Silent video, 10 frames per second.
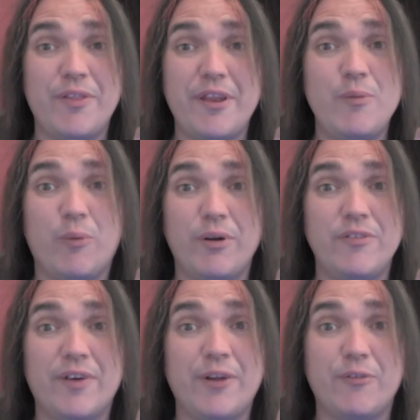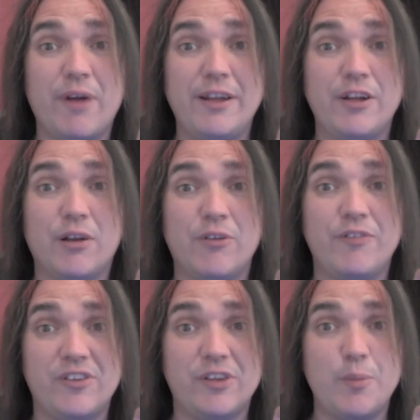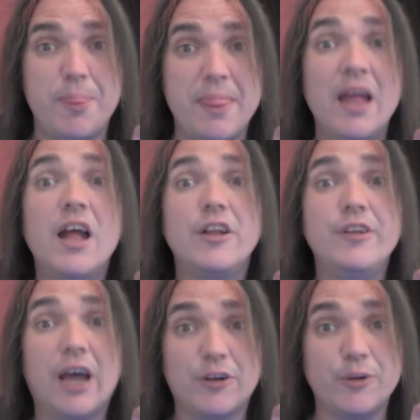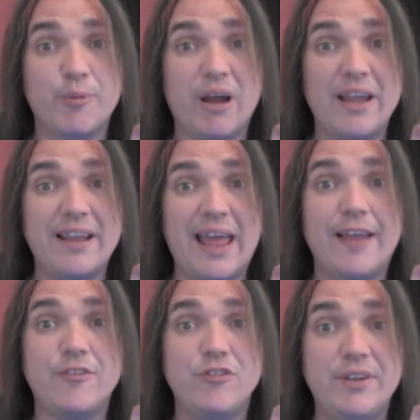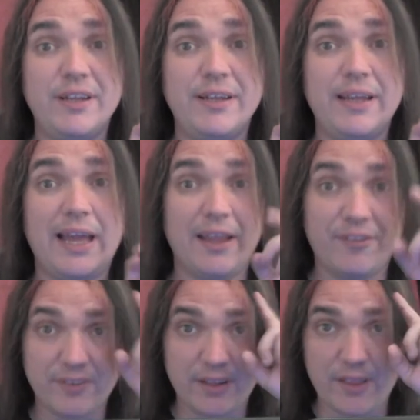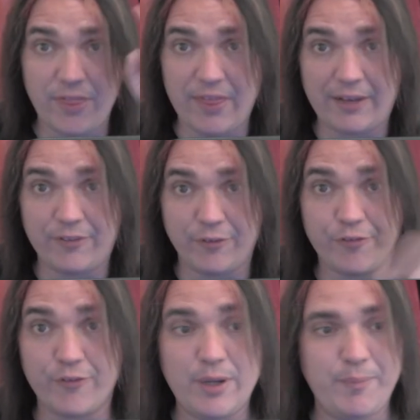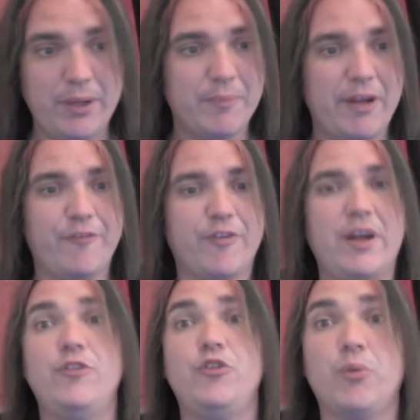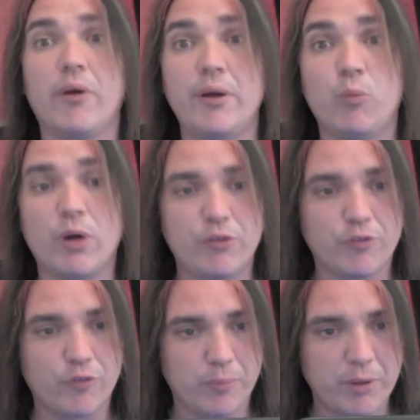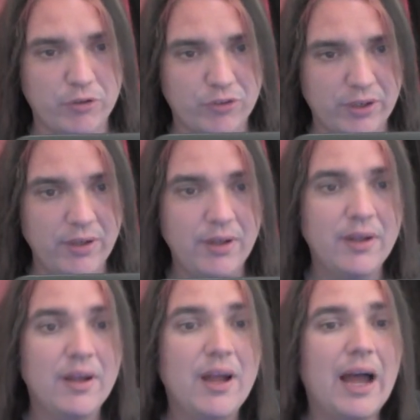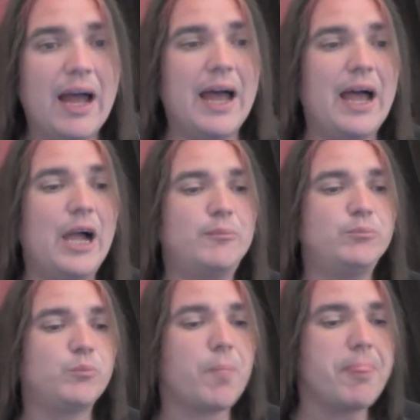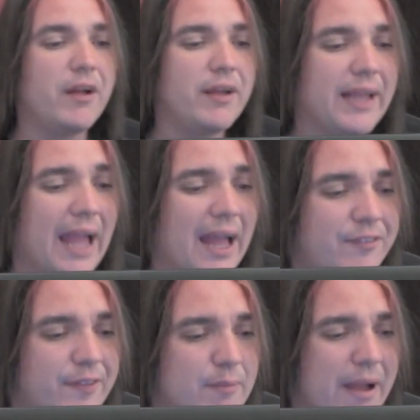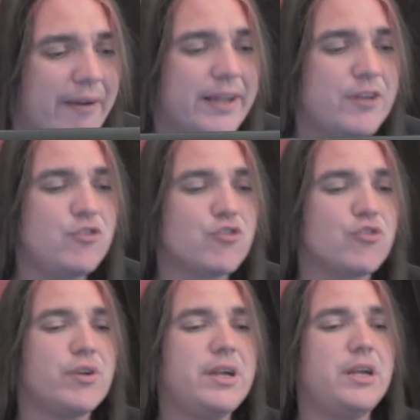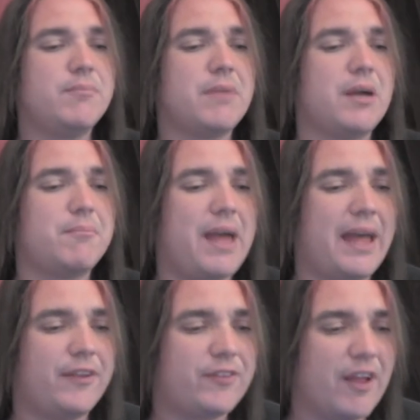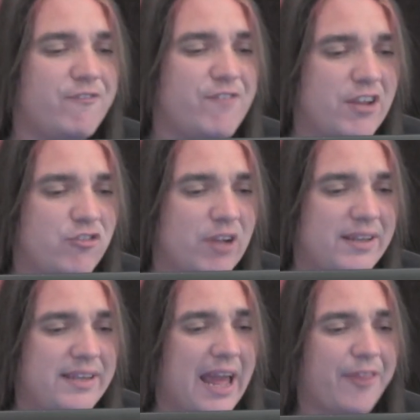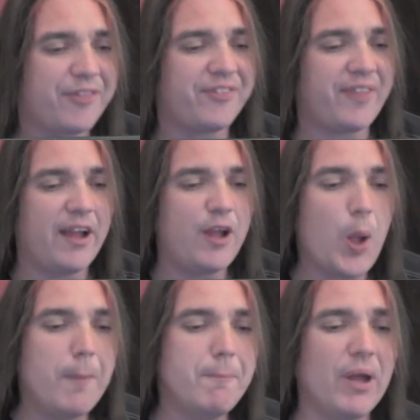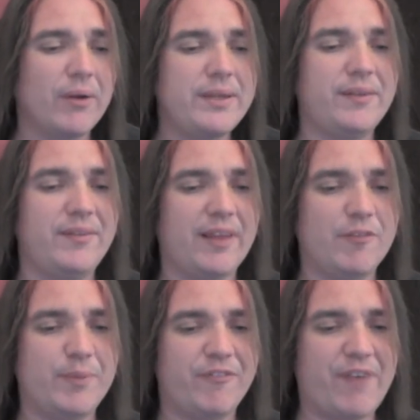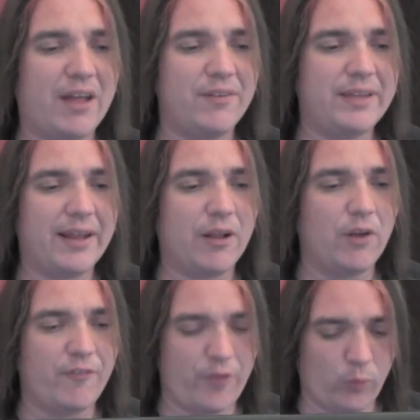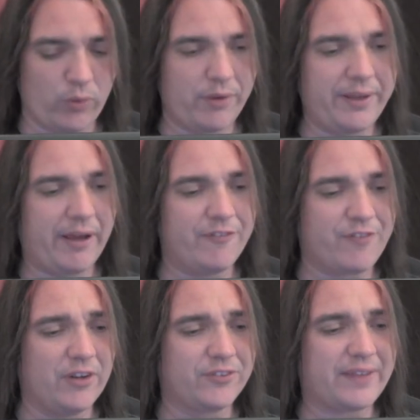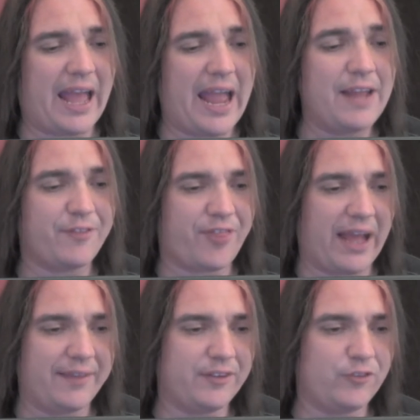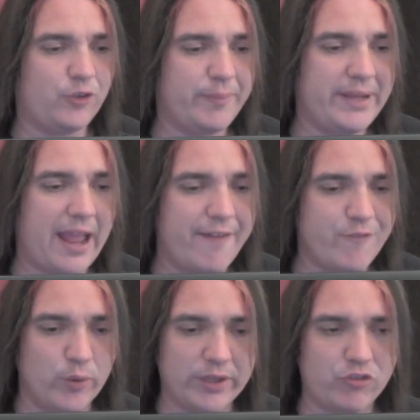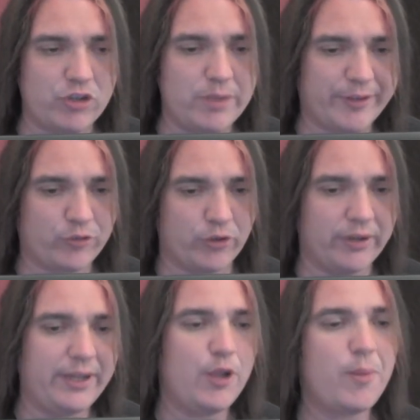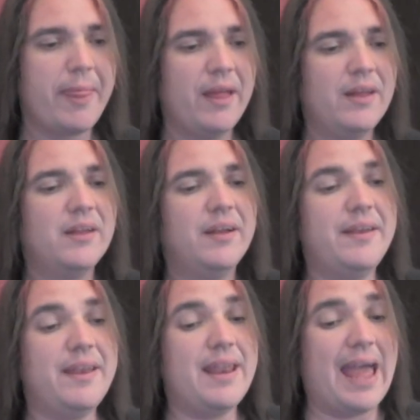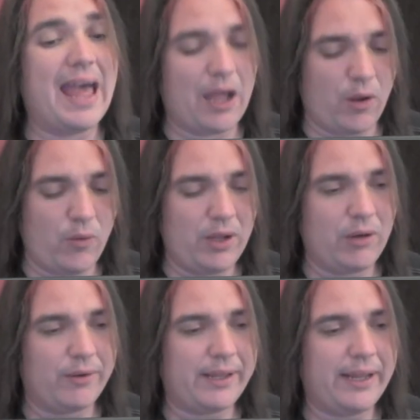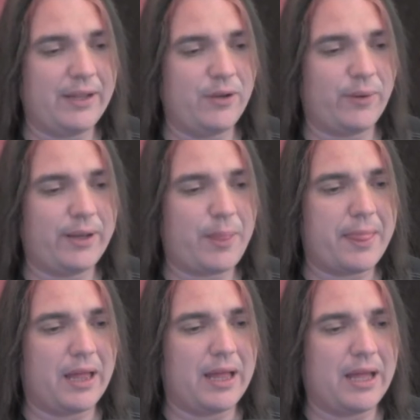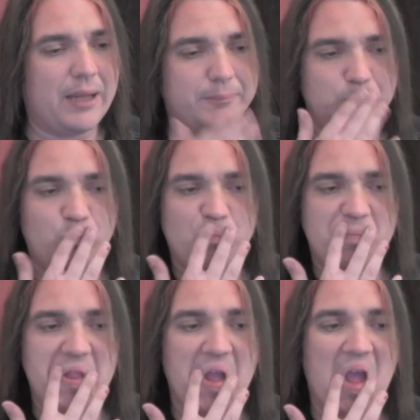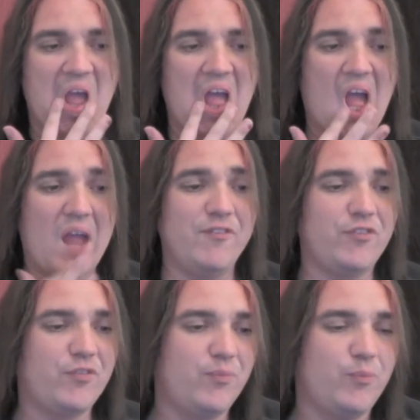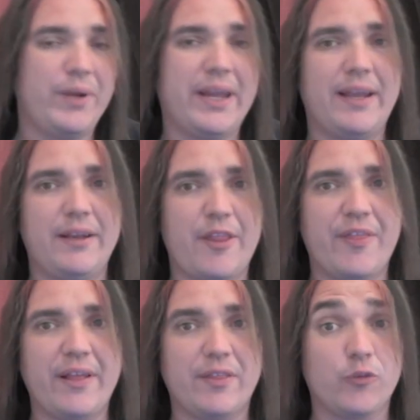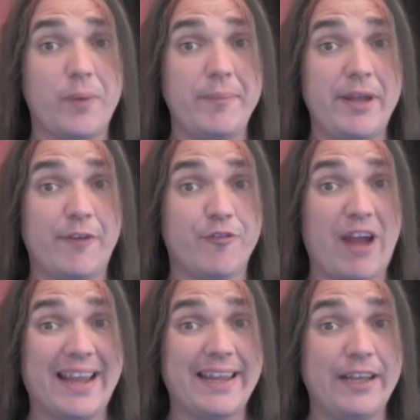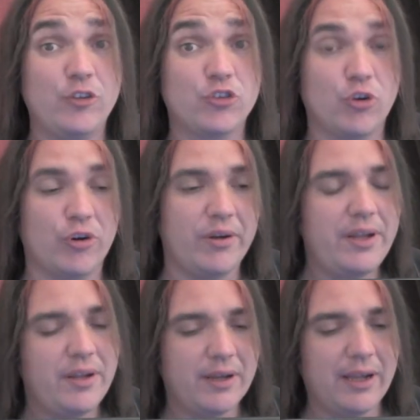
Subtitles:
than he would have on a regular visit. Dr. Brian Ash, DDS, that's a freebie, my friend. You are a wonderful person. Guys, the American Dream mass fish death. Millions have been found dead all over the world. Now, at first, I had thought this to be a Fukushima story. Now, looking into it, I'm beginning to think this might be a fracking story.